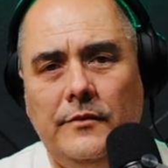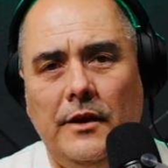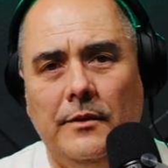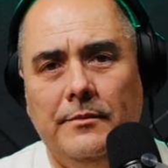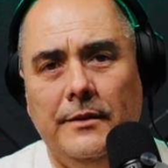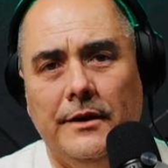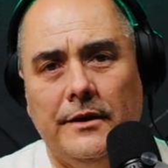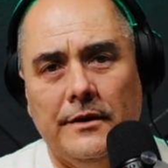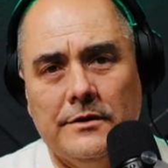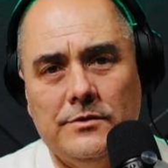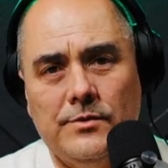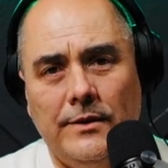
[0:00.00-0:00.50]

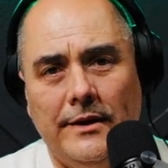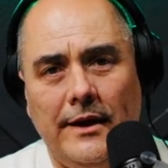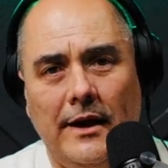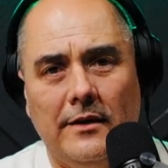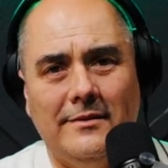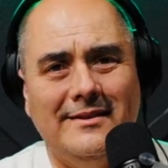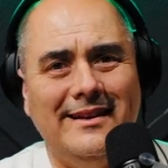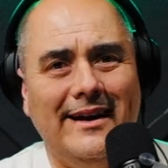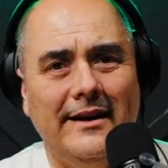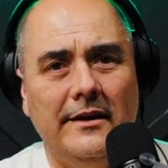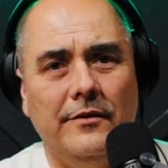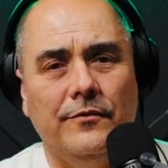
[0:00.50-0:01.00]
Because
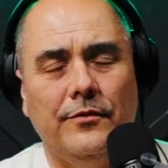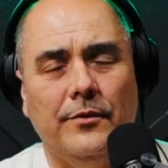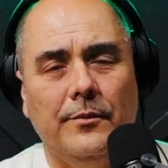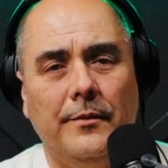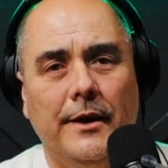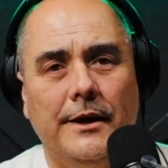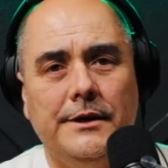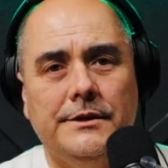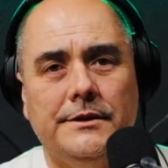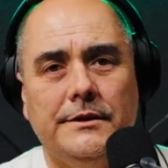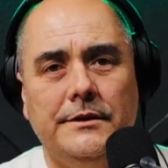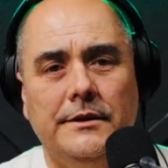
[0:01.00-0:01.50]
without that
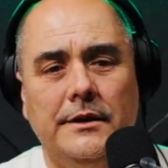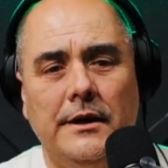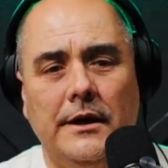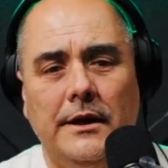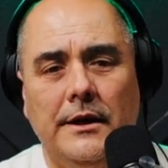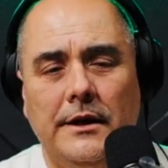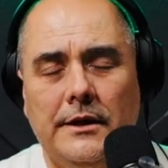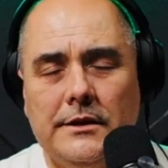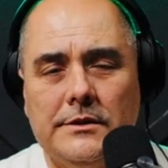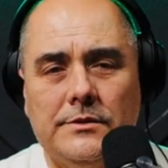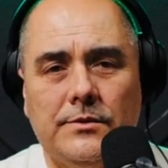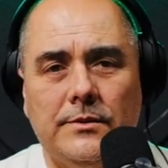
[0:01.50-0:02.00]
information,
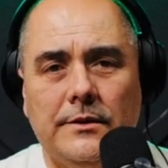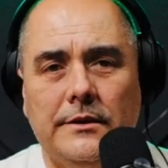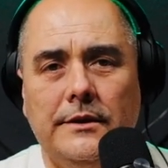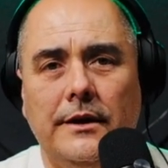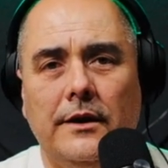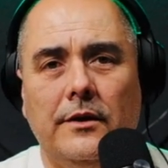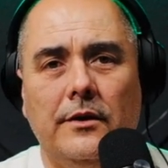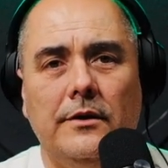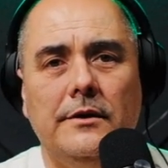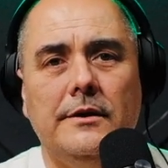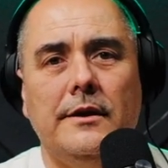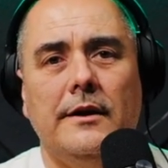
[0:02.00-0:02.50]
it's really
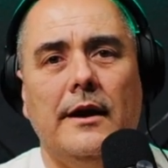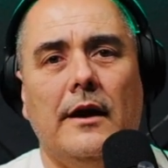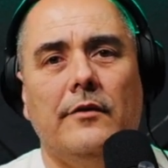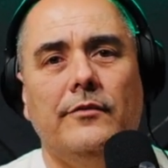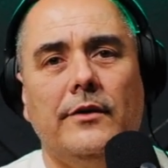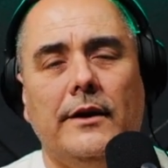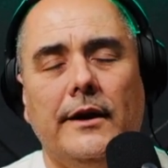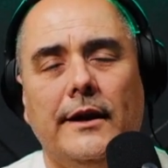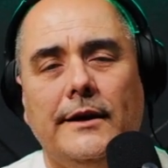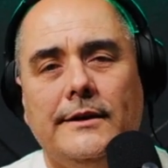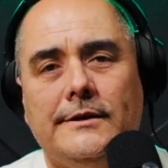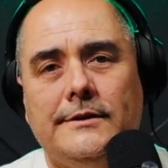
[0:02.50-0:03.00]
hard to
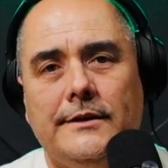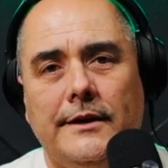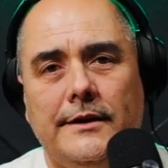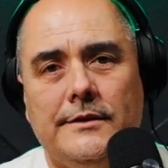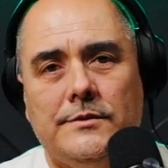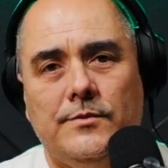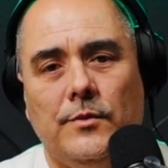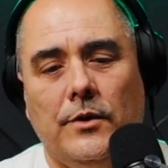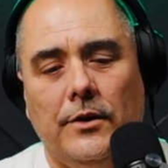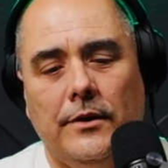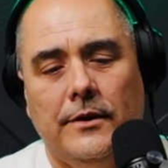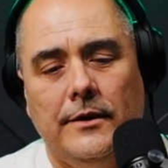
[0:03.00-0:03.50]
navigate in
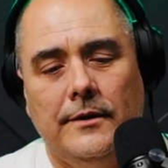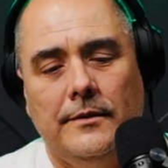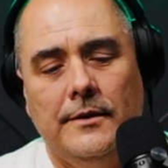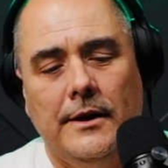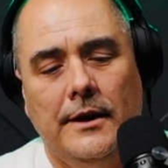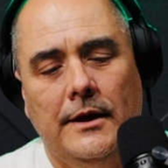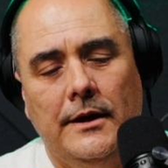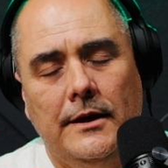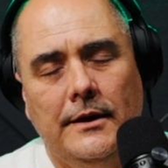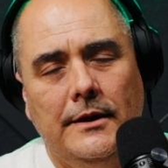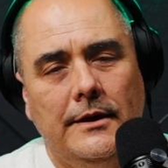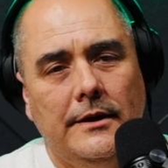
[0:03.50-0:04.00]
today's market.
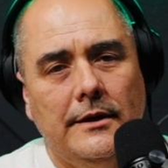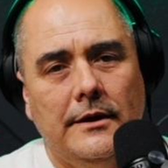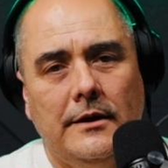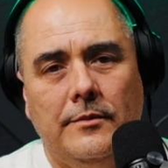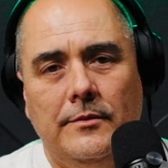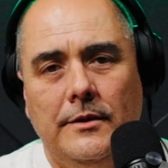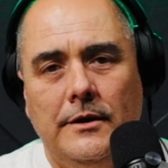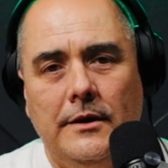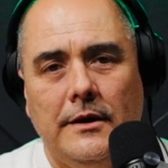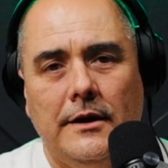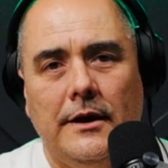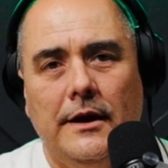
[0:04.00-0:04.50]

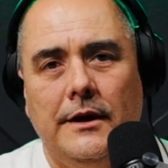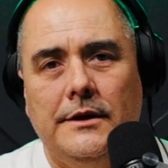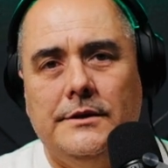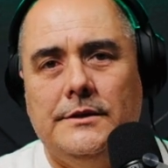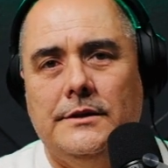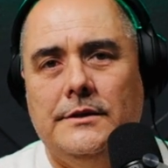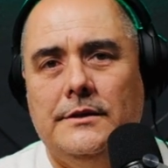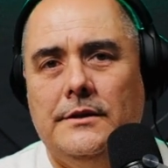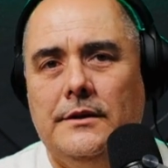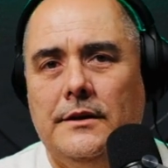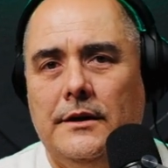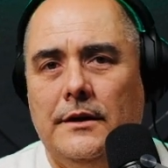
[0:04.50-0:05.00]

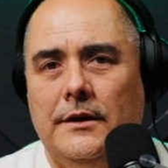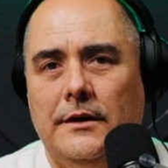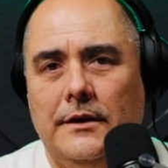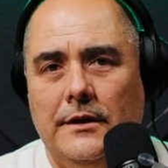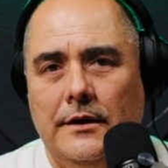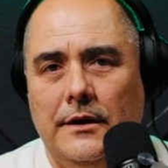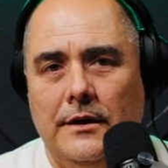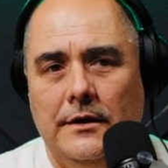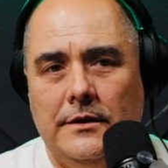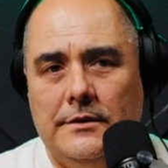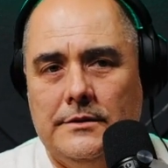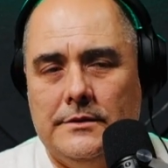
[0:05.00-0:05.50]
Communication
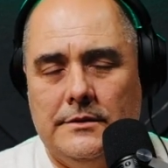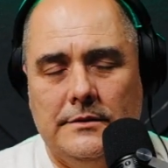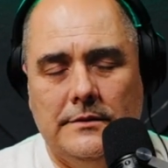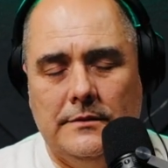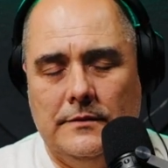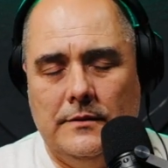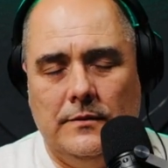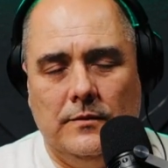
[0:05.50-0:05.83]
is